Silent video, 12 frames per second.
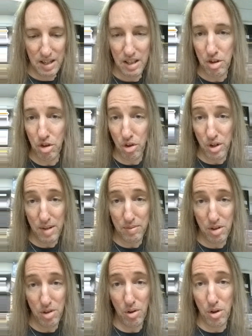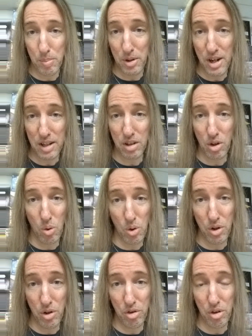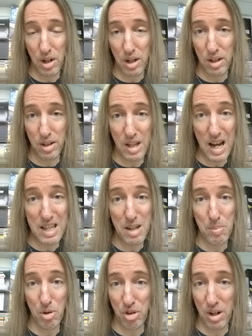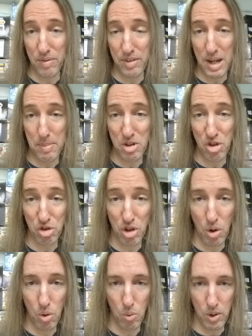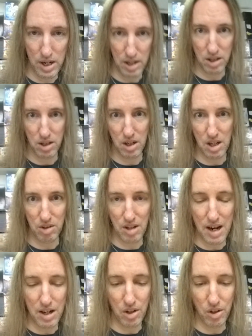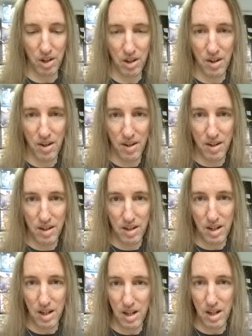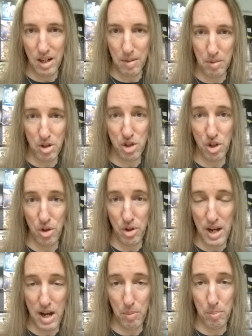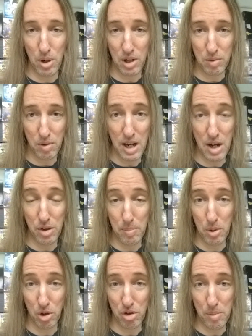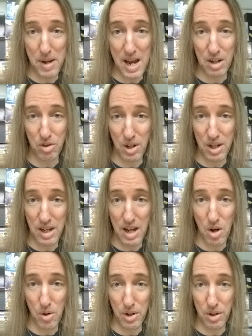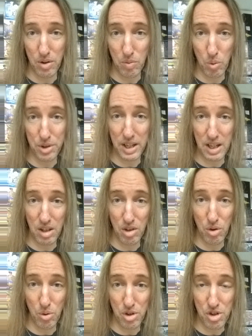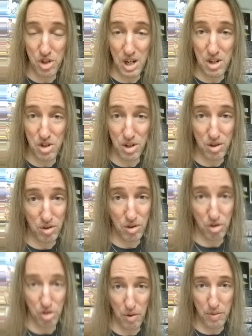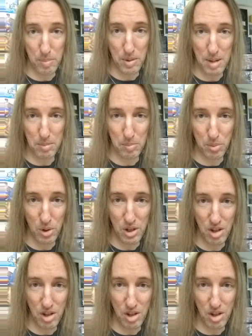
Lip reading: And that's all you have to do. You protect the corners and 90% of damages go away entirely. And I'm going to show you how the books are packed right now and what they can do to change it to solve the problem pretty